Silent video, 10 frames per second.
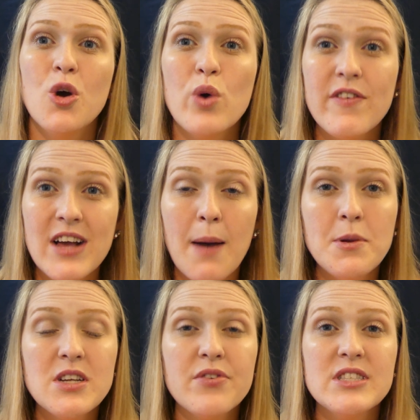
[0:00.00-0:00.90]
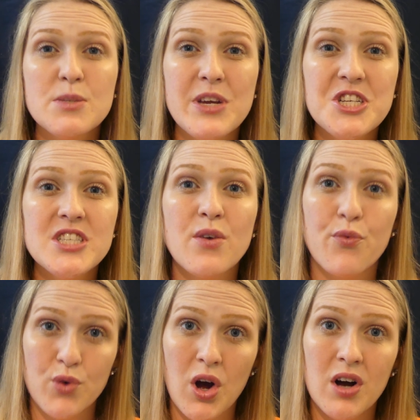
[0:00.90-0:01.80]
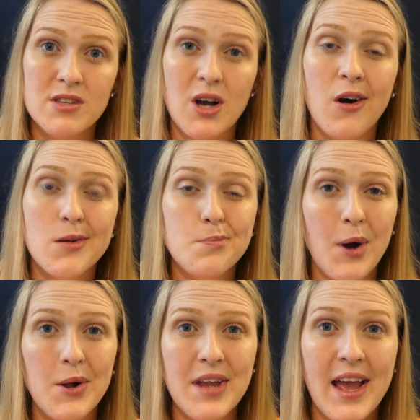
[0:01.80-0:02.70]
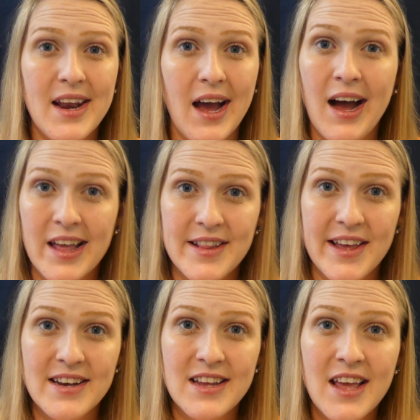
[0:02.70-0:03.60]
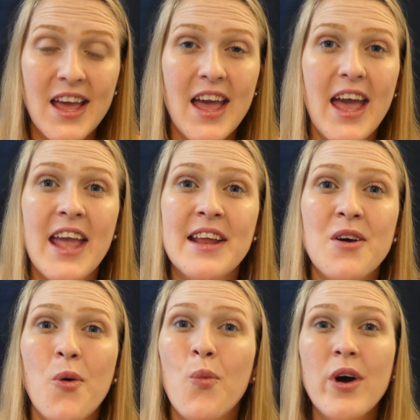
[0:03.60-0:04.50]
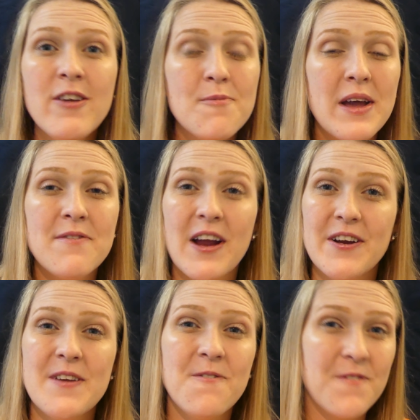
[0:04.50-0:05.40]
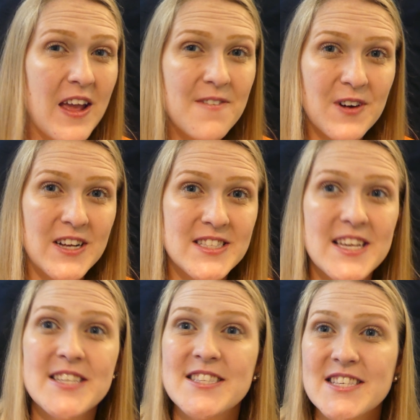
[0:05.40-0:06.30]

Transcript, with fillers: We have a couple different species of frogs on Bald Head Island, and one of my very favorites is